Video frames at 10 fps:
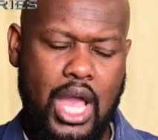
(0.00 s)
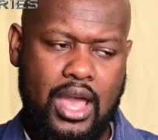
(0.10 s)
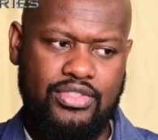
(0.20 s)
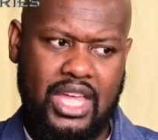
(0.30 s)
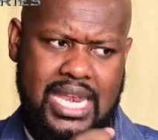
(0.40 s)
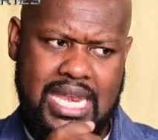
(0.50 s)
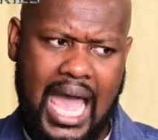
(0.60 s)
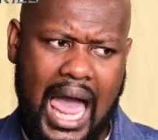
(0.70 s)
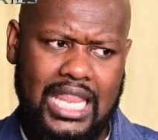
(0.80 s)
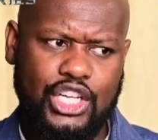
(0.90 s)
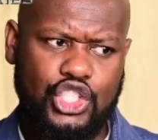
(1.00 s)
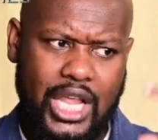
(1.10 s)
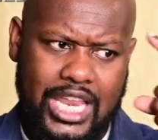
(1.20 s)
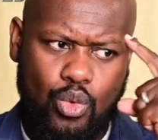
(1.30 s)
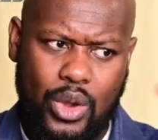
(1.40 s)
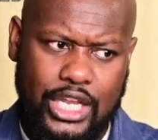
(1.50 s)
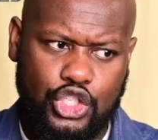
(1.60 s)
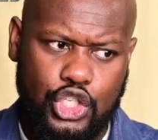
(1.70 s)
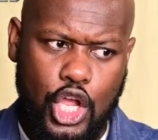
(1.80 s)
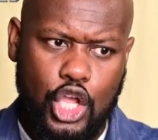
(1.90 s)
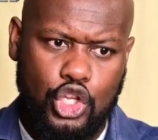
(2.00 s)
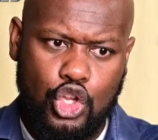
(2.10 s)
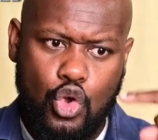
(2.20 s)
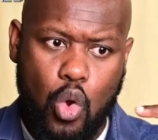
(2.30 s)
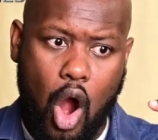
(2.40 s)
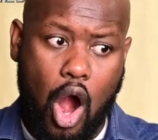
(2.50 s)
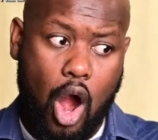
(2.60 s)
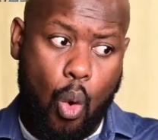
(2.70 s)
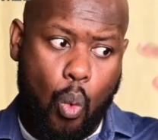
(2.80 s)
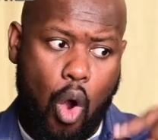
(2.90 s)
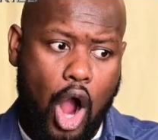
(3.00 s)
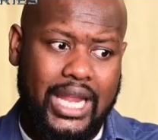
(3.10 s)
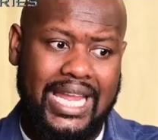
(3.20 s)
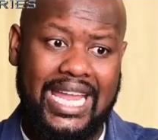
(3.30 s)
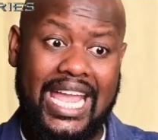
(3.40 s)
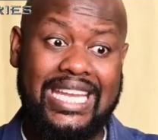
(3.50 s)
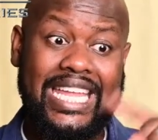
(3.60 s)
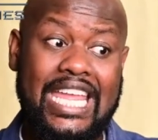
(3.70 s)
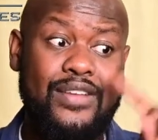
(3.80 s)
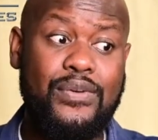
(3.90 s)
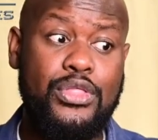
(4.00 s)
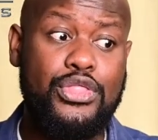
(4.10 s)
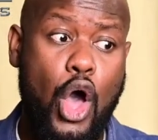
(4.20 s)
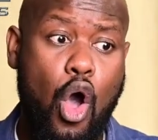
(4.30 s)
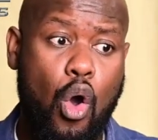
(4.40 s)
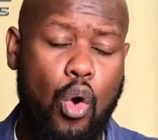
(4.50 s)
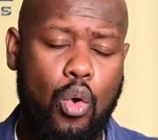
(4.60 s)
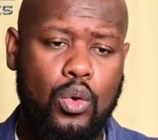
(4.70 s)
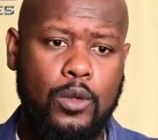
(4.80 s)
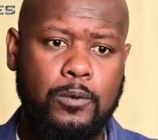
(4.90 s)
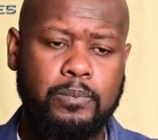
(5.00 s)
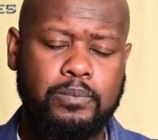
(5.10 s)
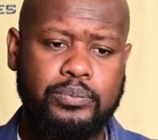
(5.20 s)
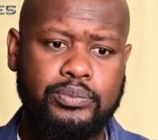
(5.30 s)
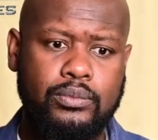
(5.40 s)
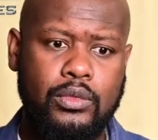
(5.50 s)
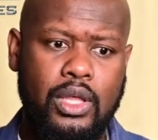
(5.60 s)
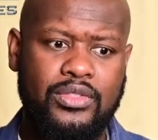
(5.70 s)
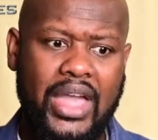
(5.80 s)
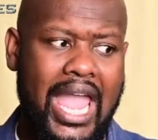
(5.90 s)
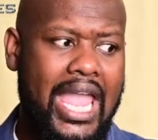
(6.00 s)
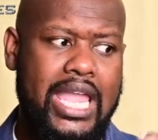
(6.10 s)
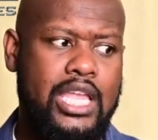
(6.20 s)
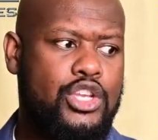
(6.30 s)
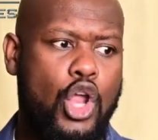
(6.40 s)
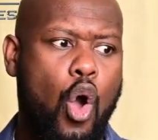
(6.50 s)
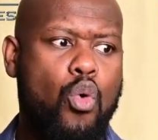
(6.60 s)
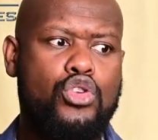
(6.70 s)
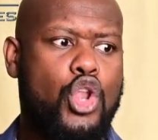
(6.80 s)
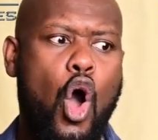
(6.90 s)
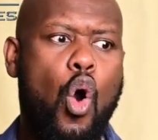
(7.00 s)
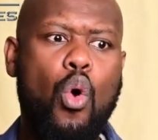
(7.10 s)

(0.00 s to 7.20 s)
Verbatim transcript: the knowledge in which you are walking in, even though they don't know